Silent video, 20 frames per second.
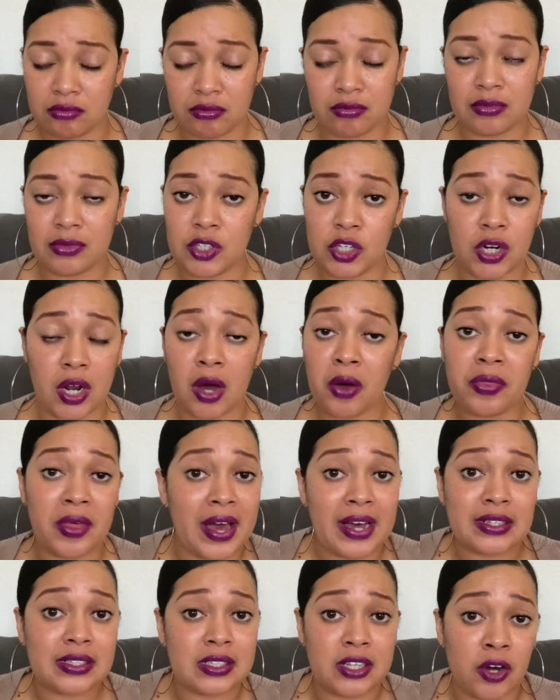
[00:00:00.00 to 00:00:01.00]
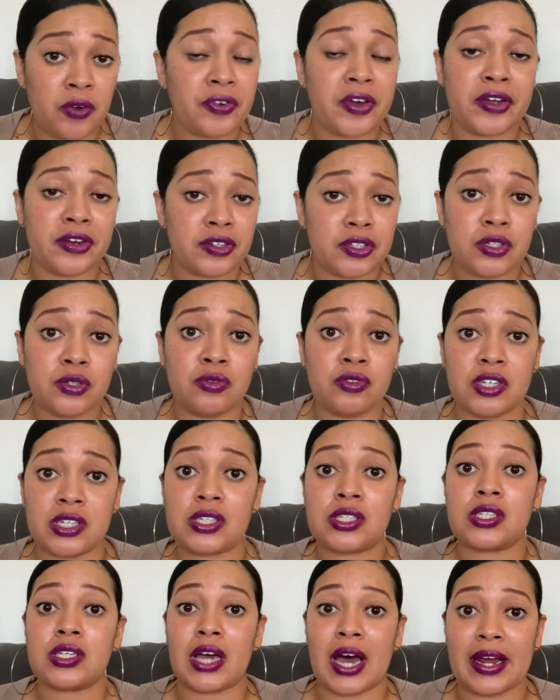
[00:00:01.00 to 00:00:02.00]
you know, that's self-care too, just
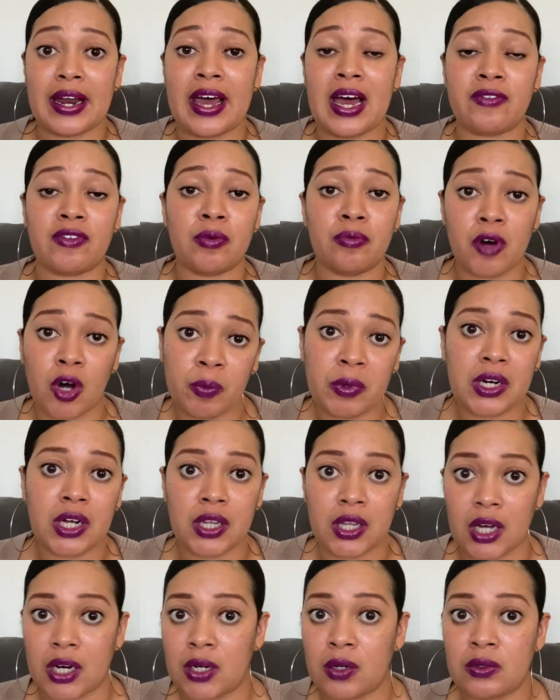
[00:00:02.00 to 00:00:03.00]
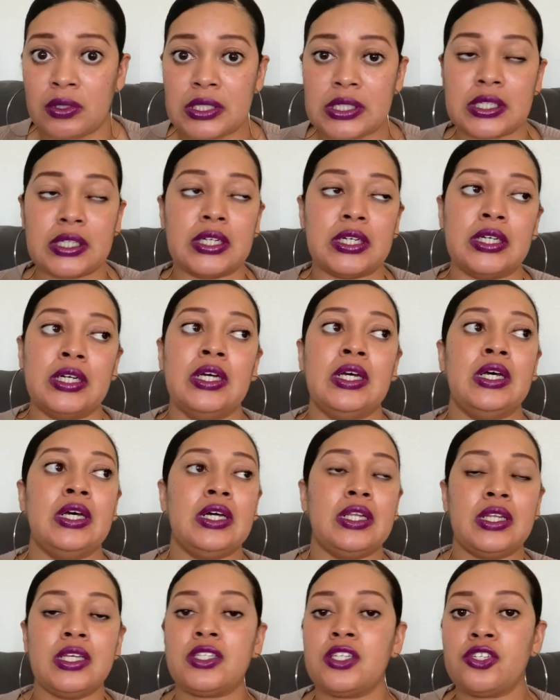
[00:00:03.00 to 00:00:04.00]
to kind of have a moment alone to
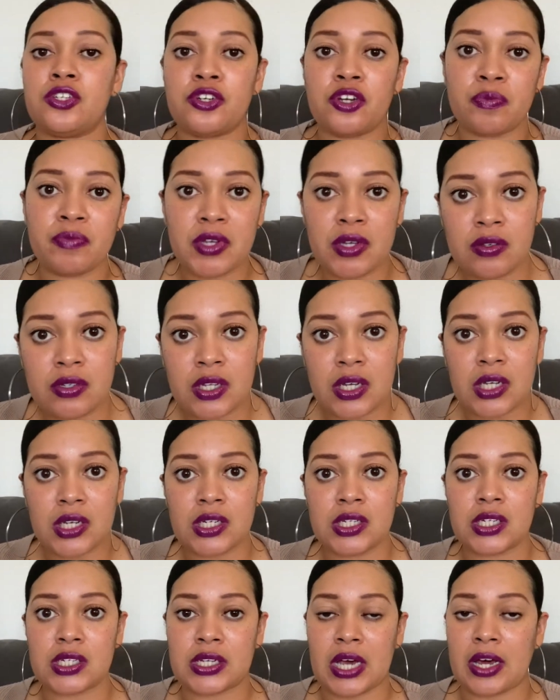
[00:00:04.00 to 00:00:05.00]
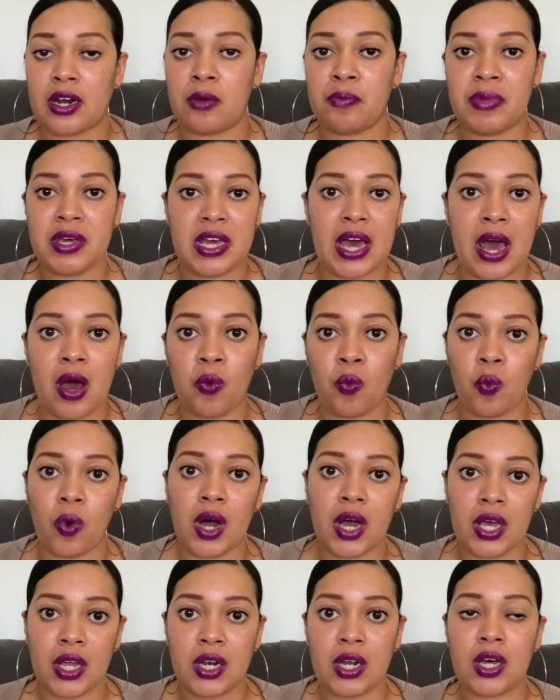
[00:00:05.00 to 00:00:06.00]
listen to your music and just kind of be at
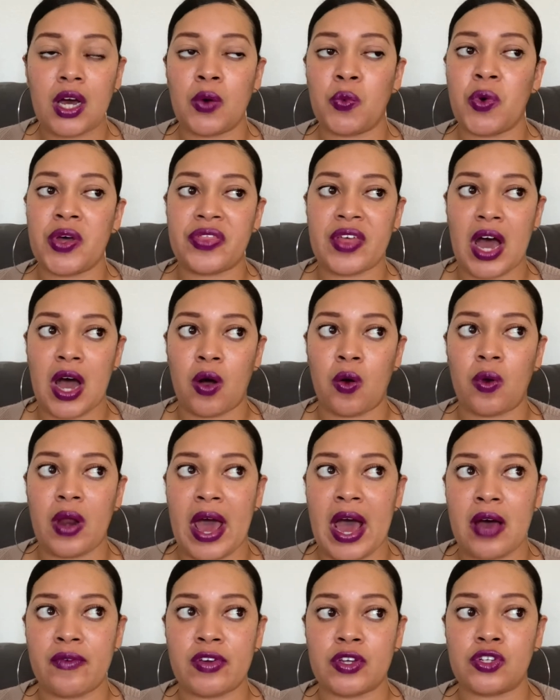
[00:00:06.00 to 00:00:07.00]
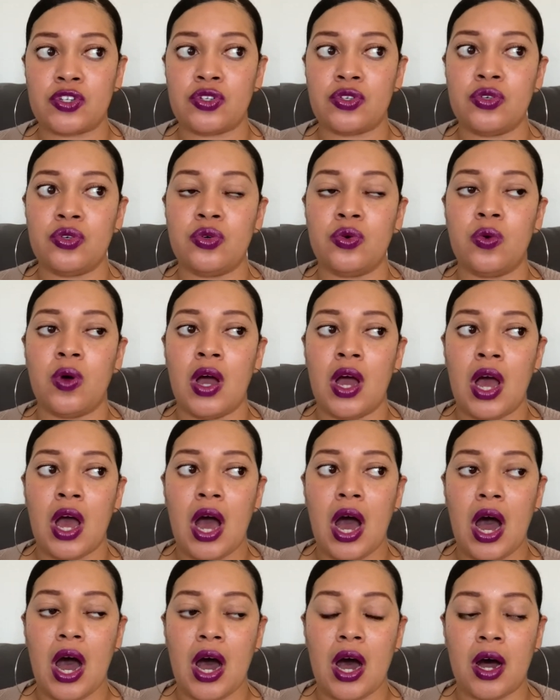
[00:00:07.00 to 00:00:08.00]
one without having to,
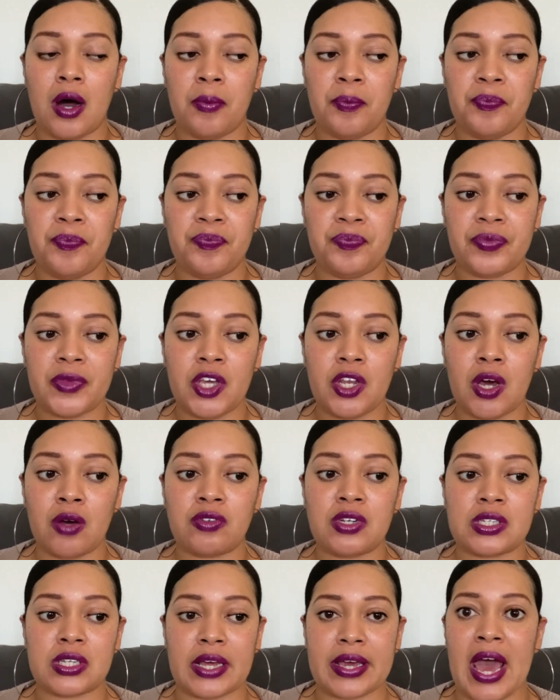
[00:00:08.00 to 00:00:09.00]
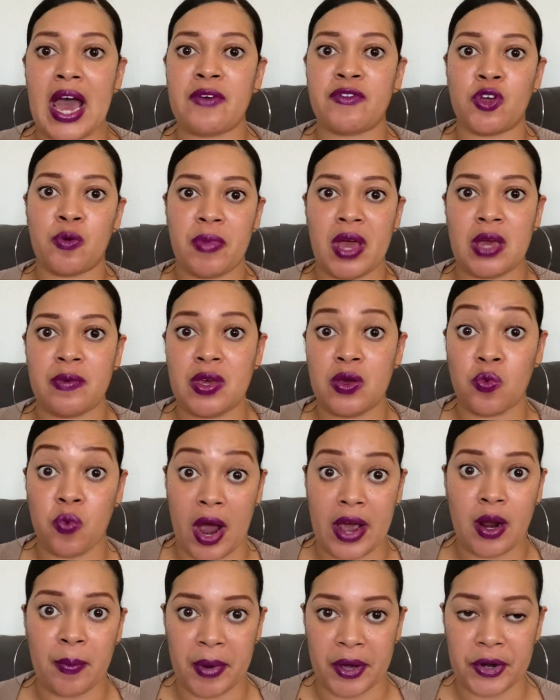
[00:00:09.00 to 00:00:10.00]
you know, just like have your baby
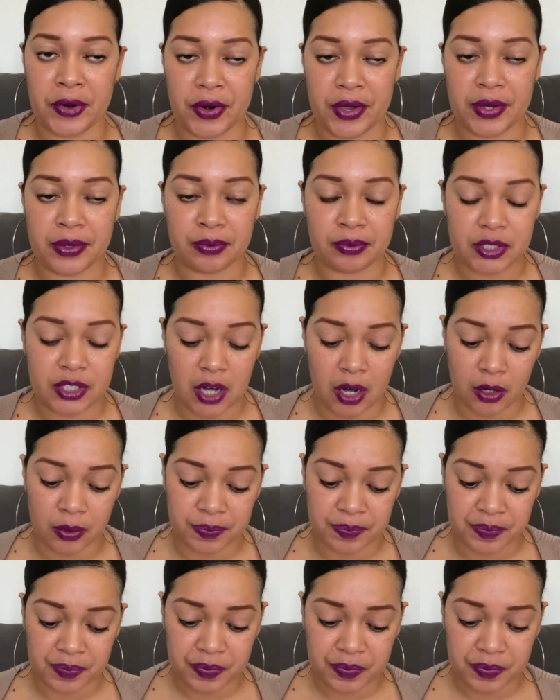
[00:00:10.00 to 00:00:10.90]
right up under you. So